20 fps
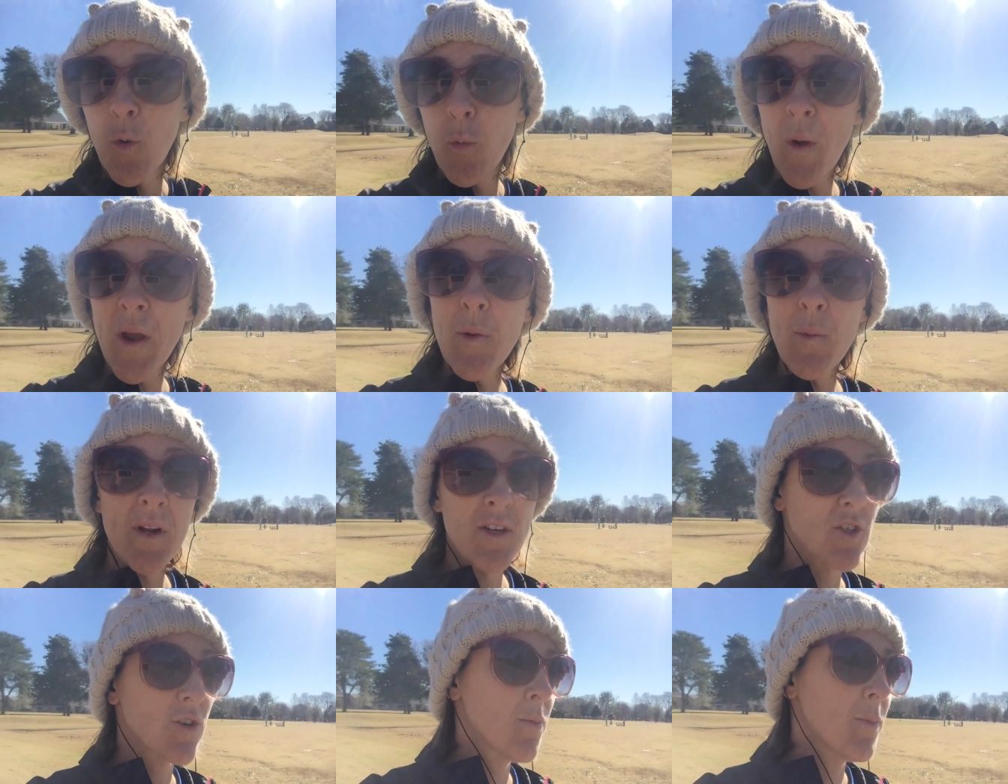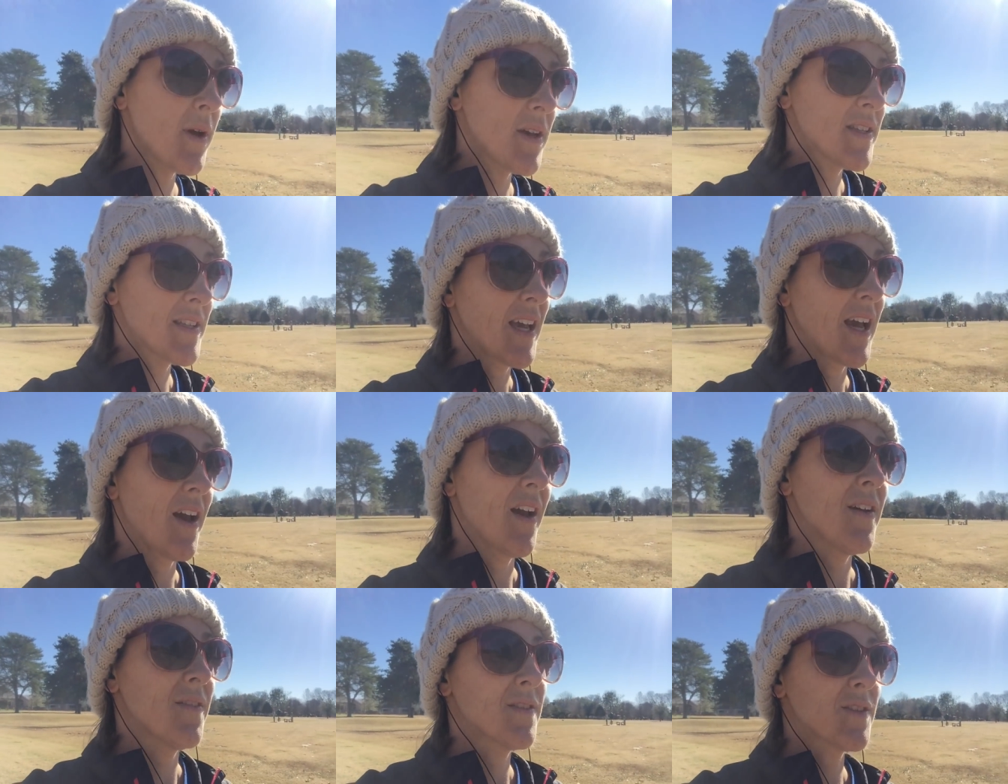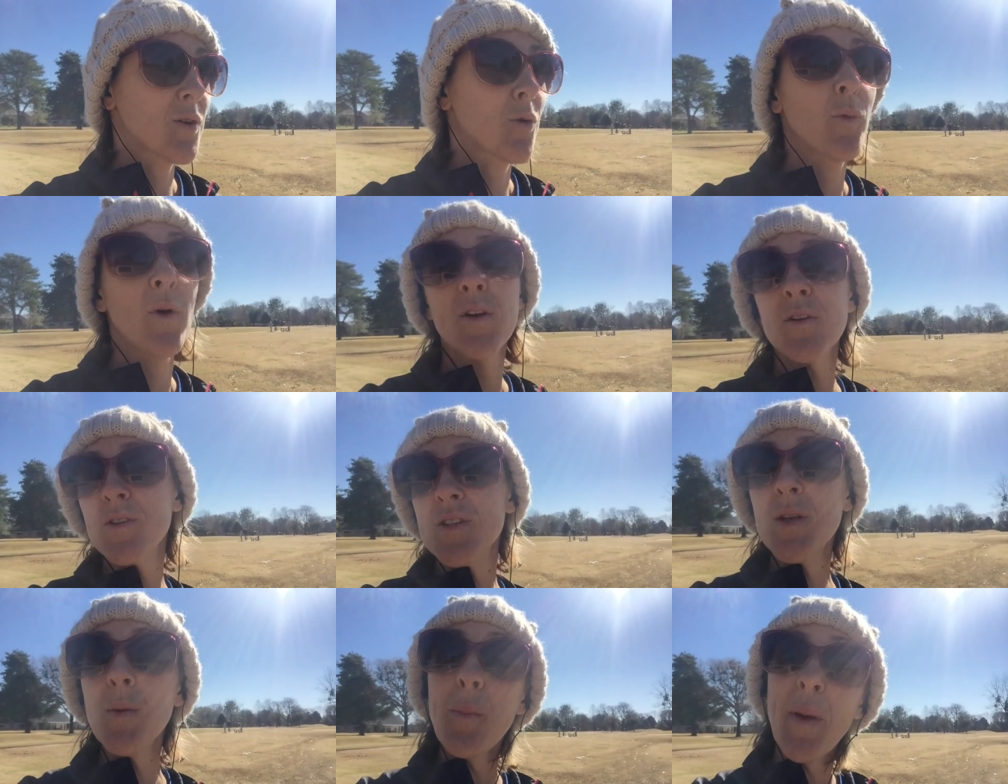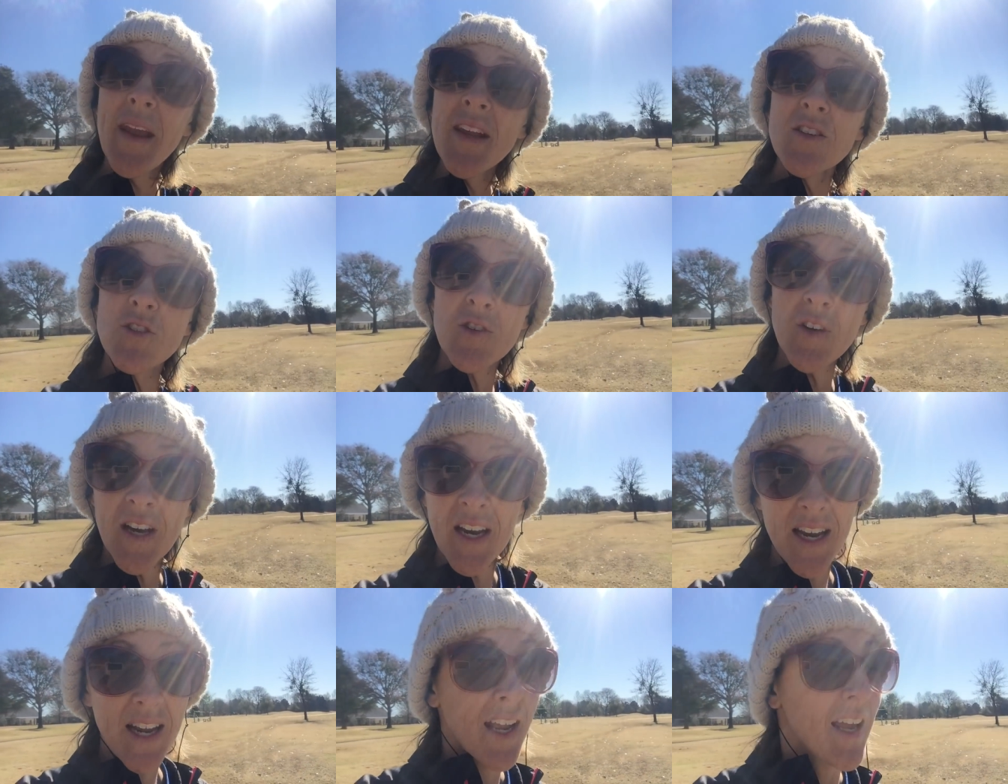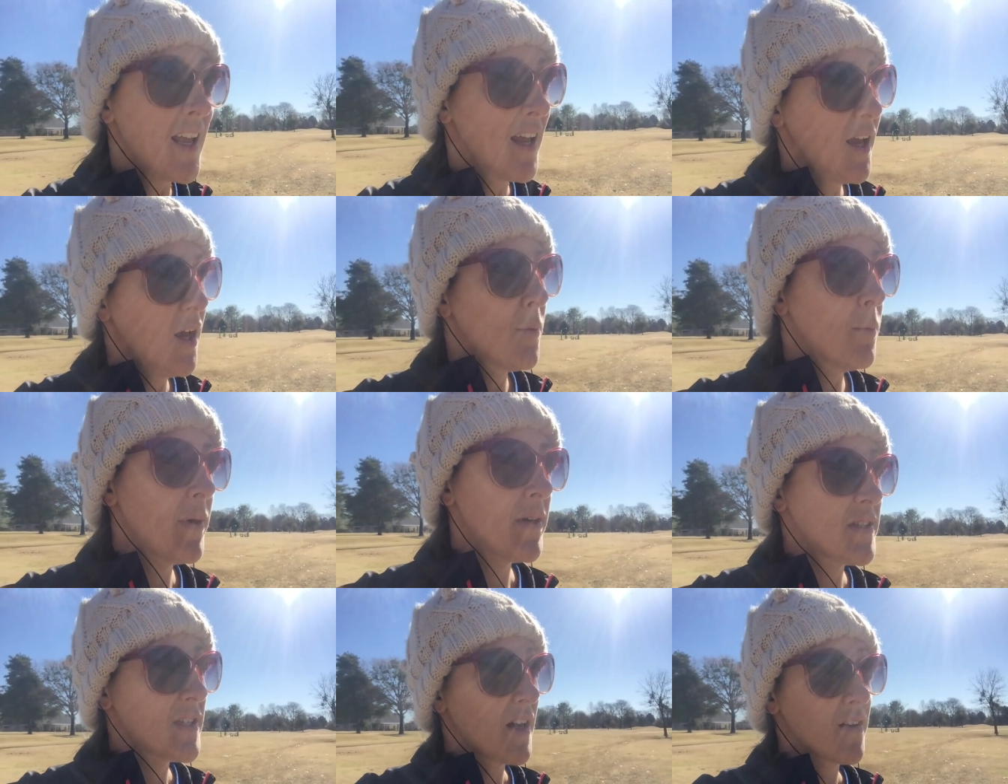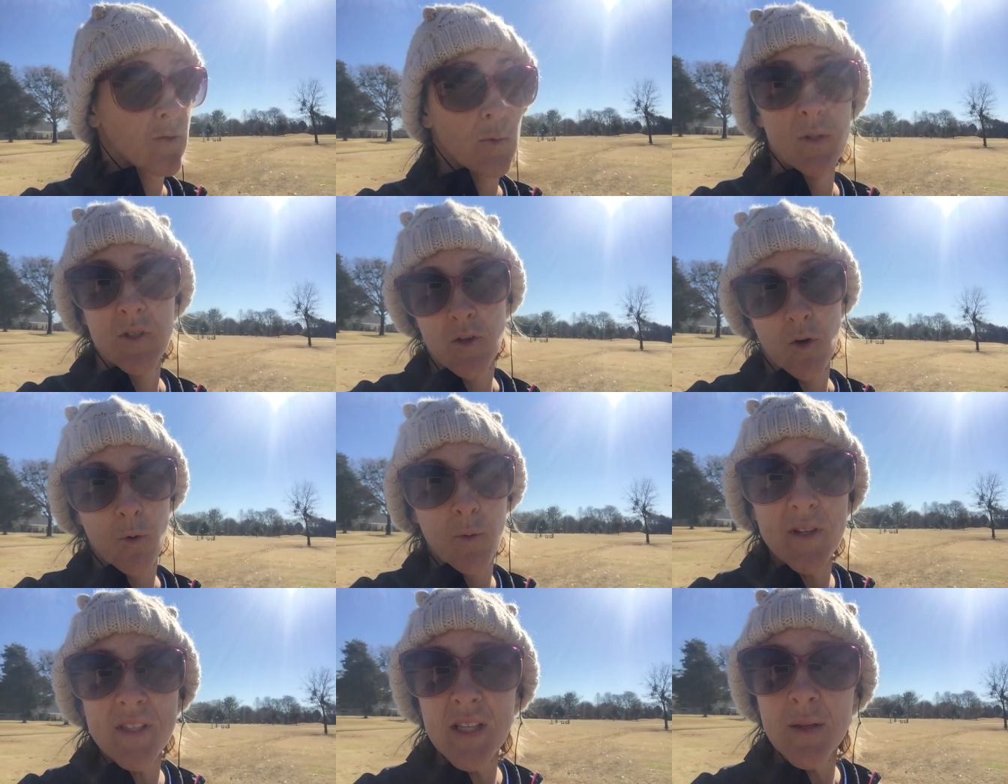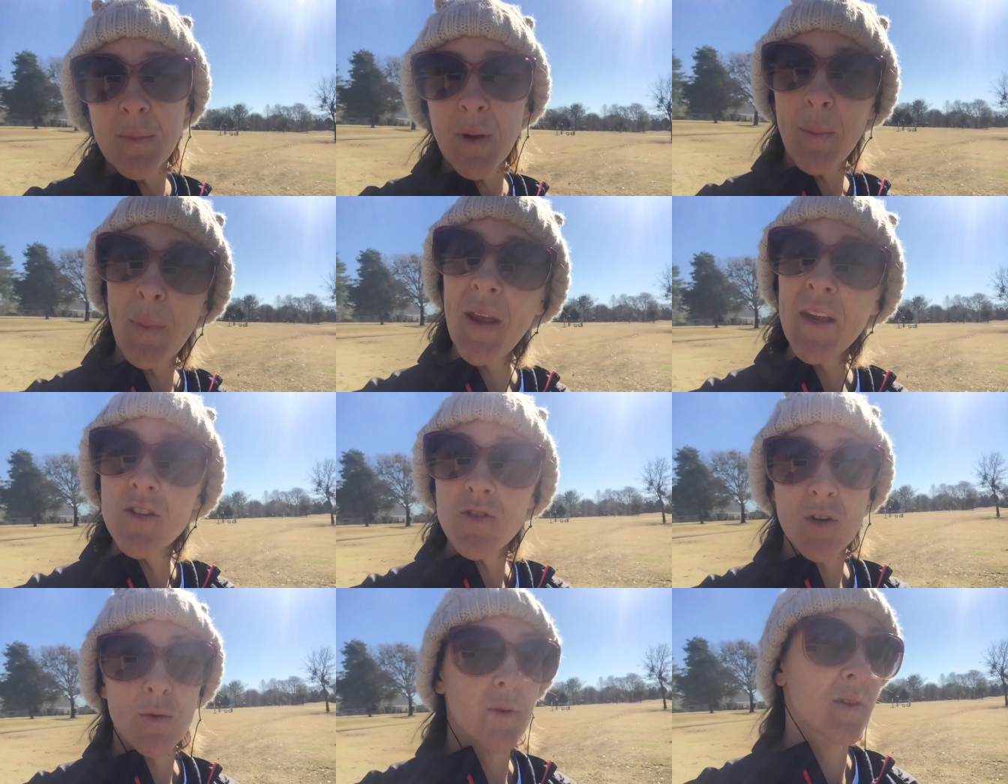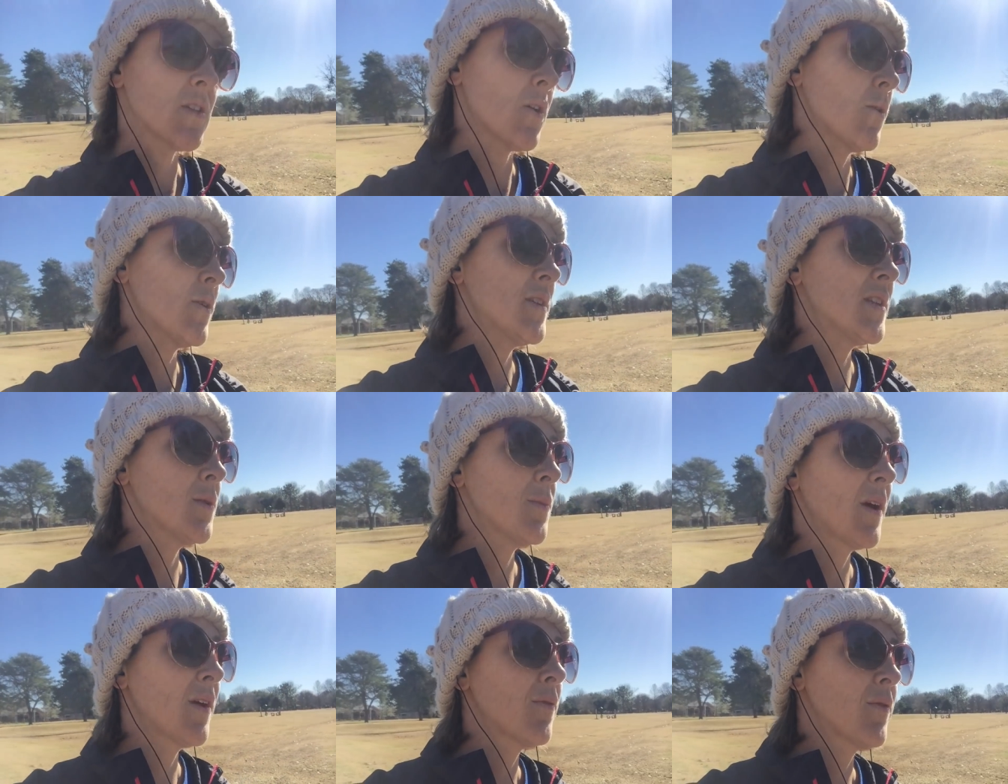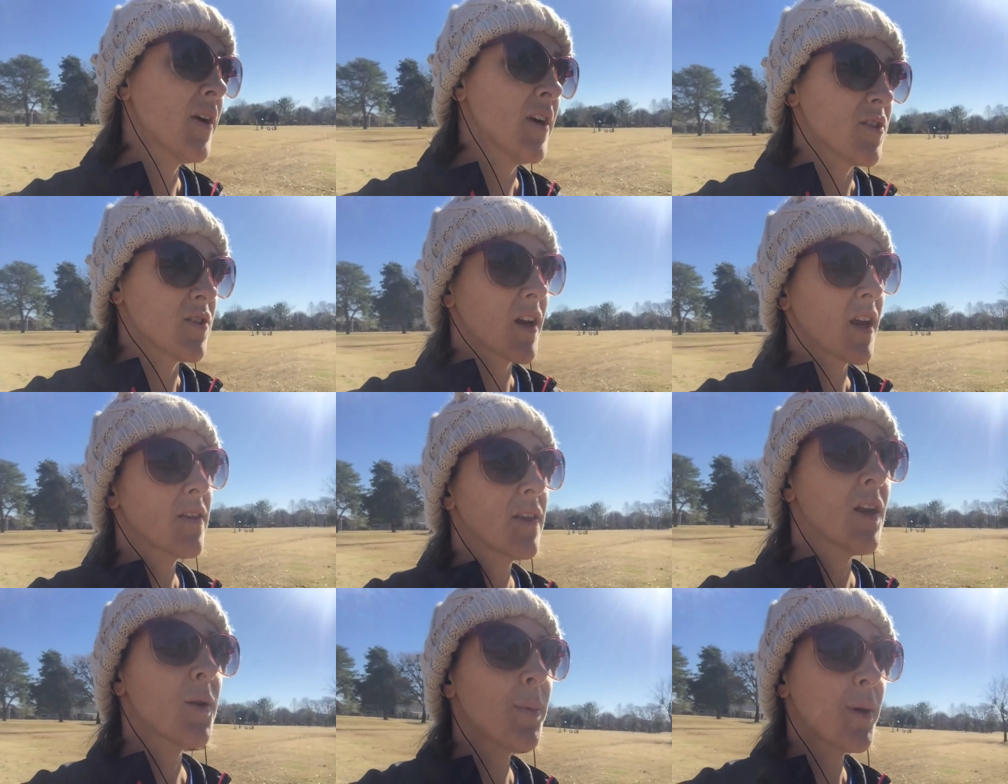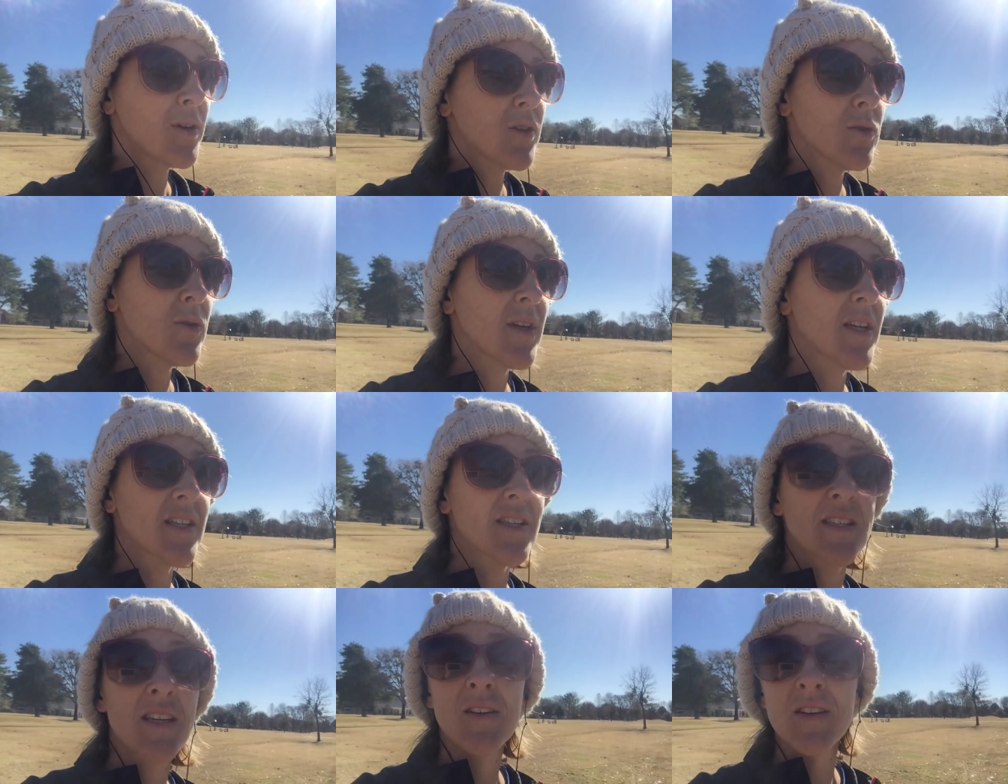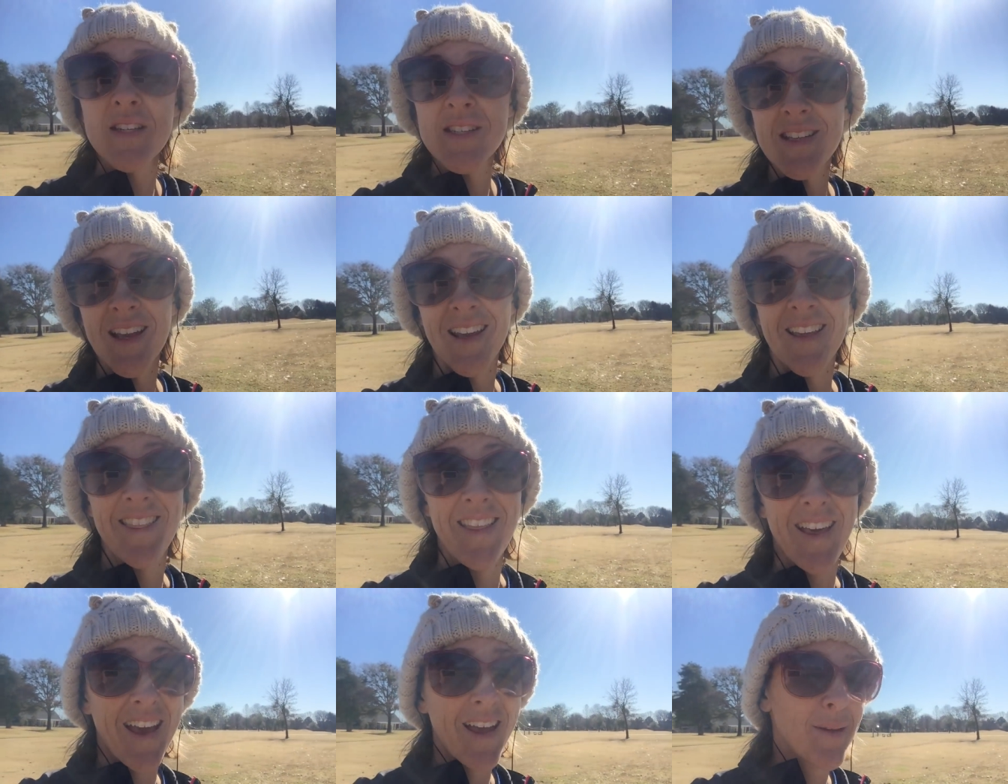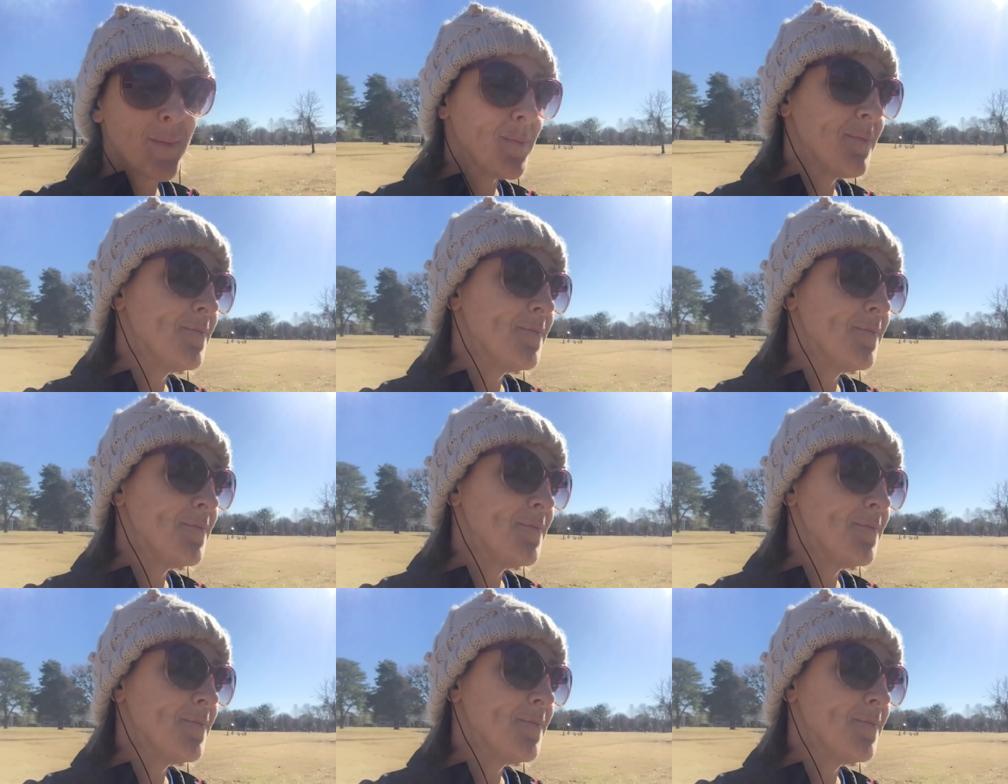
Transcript: Weight Watcher must-haves or what are some pantry must-haves? What's always in my pantry? What's always in my fridge? Like I thought about doing a series like that.